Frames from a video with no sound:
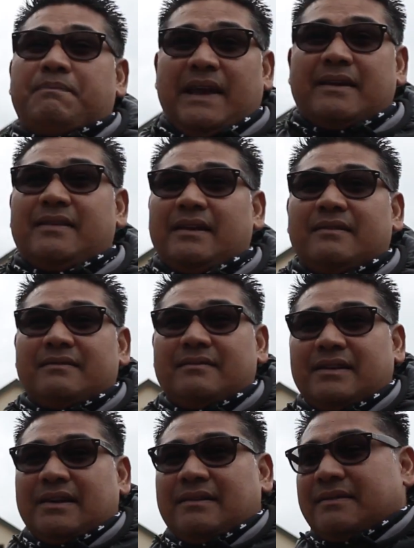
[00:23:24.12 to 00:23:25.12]
back then.
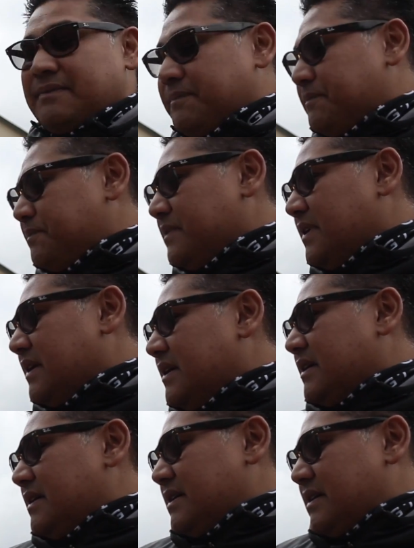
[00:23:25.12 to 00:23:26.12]
Yeah,
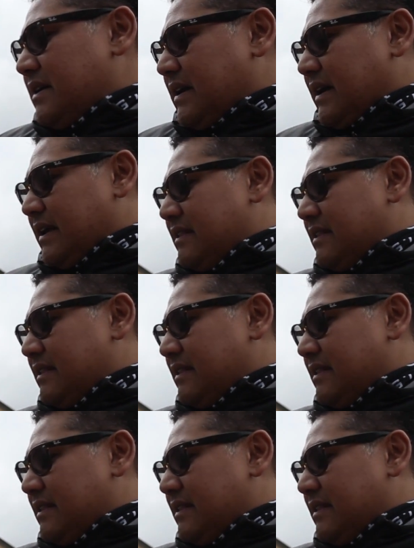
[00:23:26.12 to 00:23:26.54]
and